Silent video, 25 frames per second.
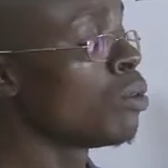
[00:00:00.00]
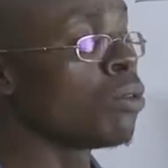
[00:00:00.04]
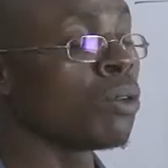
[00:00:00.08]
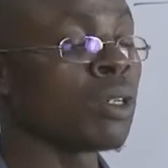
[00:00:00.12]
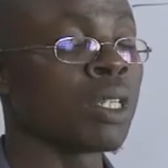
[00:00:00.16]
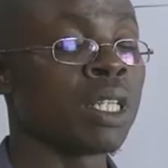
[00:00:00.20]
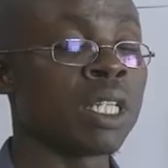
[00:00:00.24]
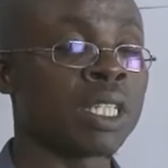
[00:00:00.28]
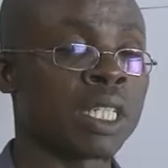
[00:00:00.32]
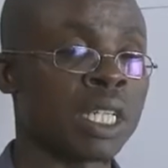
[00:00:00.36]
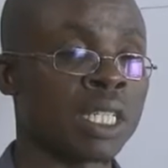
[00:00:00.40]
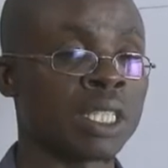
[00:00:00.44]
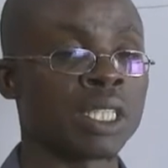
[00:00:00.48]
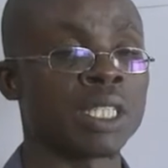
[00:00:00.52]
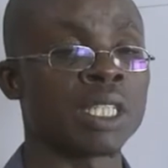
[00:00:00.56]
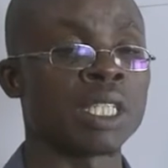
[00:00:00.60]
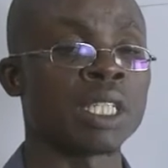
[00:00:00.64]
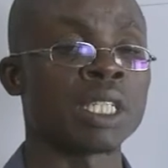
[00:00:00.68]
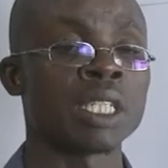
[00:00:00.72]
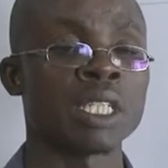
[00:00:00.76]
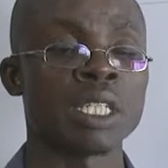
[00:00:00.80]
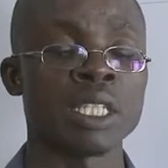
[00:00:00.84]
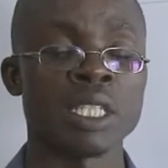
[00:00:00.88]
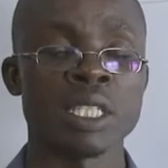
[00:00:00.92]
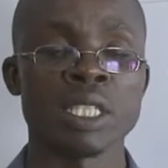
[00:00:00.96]
do with the
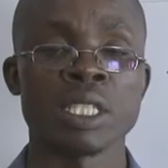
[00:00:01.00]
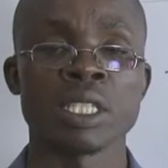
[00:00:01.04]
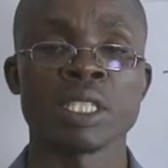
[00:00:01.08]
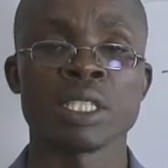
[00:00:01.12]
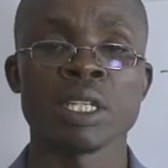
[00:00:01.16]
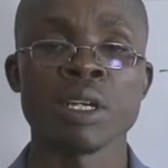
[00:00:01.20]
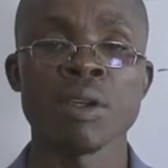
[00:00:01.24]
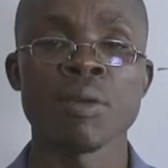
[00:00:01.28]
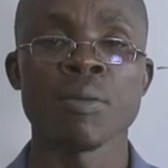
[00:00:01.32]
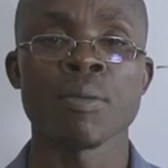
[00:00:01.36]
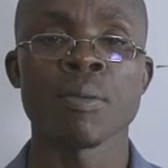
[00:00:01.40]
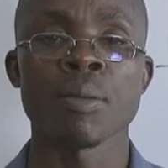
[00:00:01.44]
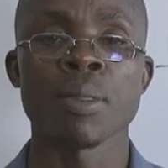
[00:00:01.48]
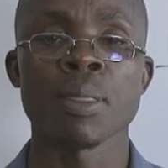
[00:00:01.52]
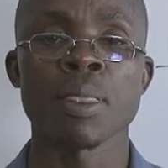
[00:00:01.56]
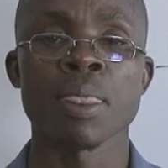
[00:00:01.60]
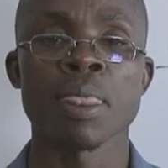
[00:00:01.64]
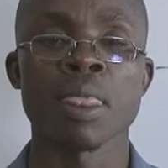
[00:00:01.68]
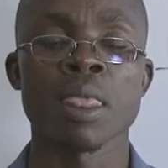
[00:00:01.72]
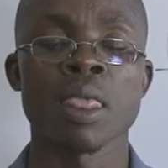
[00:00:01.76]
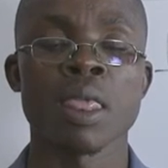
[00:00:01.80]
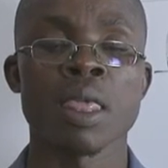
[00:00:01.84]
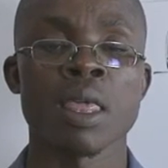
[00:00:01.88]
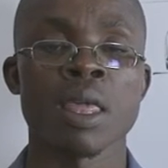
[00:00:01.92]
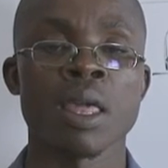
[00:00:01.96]
testing is,
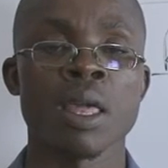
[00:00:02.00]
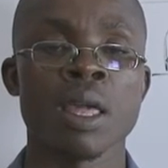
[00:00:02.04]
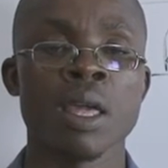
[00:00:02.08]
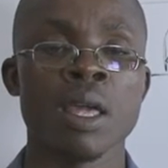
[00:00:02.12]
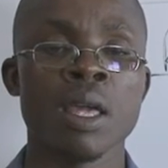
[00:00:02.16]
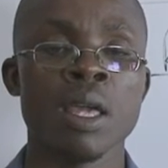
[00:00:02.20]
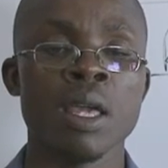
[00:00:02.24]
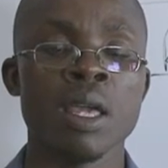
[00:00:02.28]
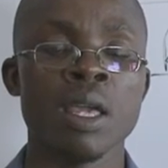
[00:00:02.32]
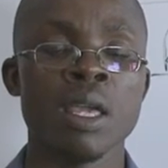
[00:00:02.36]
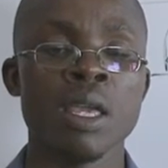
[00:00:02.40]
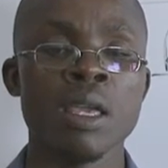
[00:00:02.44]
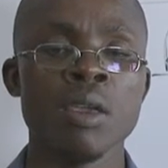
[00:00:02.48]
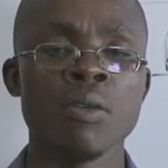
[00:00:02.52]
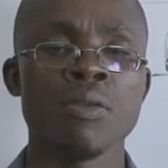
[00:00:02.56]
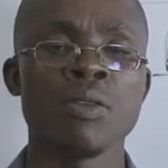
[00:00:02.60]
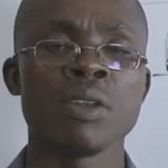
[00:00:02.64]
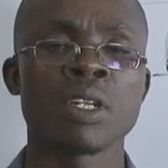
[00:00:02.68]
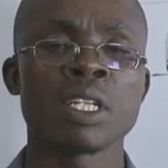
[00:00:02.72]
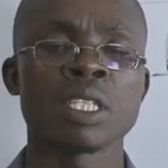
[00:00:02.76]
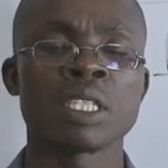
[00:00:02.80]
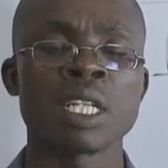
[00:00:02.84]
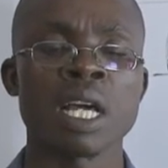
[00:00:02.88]
if it